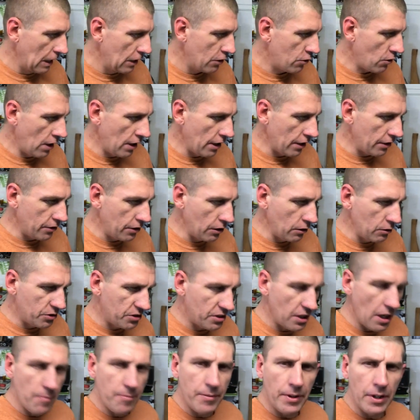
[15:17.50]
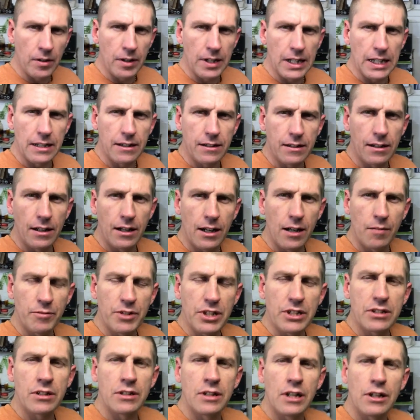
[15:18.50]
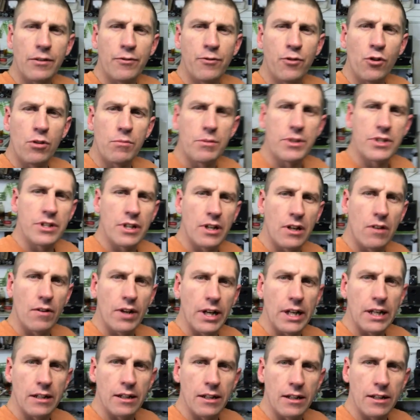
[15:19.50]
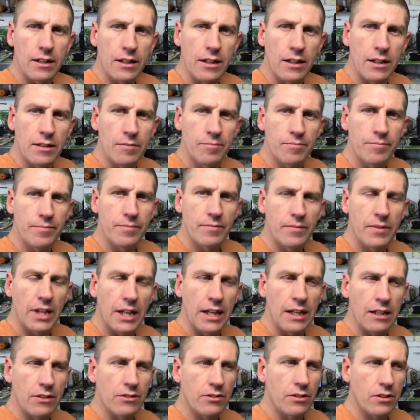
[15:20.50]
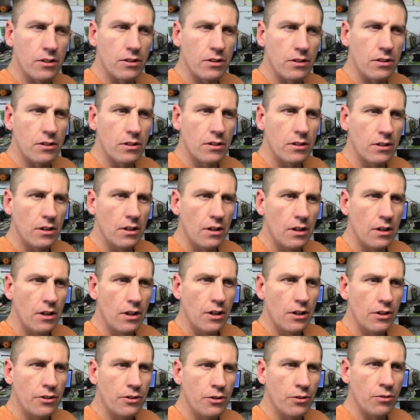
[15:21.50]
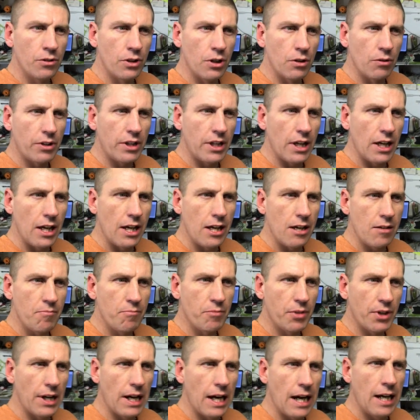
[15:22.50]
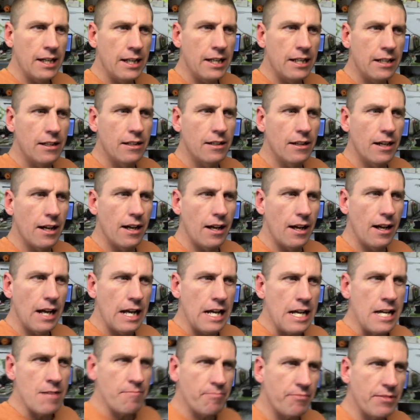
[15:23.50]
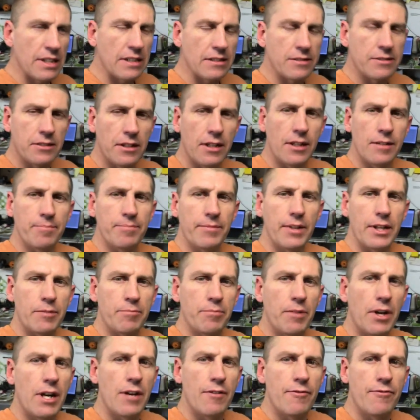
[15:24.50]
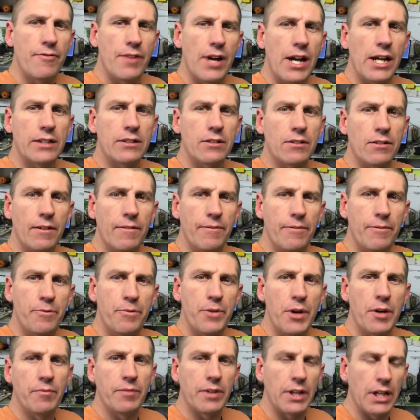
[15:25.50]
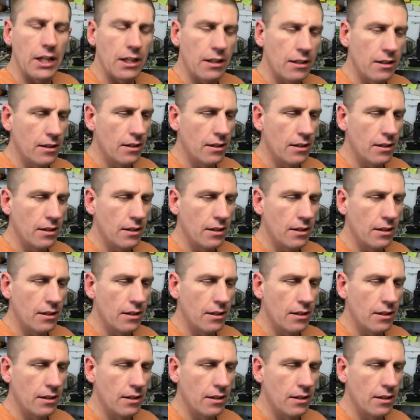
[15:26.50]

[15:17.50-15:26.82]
trying to do something that, just another form of generating income. Things are doing okay, but I need to amp this up like by a factor of 50.